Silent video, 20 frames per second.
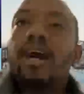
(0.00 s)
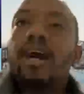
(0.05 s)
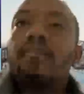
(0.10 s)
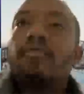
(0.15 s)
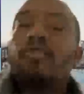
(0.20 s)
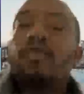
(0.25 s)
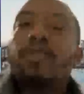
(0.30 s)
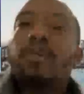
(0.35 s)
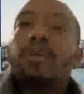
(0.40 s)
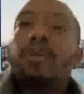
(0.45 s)
uh,
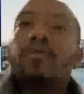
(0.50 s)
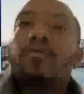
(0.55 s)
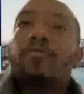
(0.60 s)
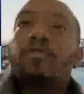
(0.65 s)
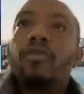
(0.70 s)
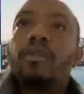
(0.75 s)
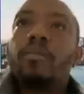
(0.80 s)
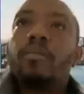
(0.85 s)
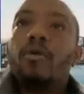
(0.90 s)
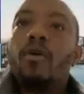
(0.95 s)
for the for
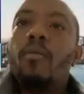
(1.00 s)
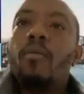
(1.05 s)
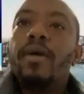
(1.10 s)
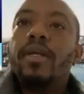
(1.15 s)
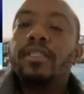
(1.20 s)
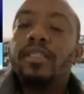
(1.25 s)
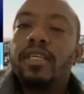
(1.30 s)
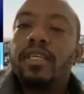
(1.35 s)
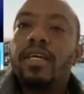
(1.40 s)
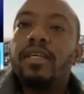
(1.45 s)
the
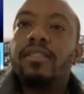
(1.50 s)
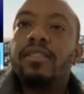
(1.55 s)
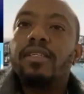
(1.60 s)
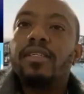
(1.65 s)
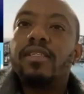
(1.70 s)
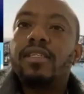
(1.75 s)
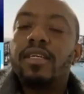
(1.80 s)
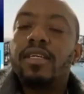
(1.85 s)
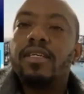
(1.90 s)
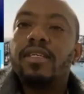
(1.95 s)
moment, yes,
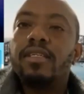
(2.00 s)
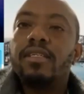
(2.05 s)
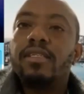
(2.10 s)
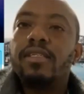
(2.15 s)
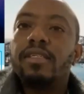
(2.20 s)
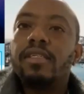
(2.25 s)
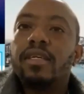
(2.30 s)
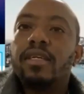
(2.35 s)
it is.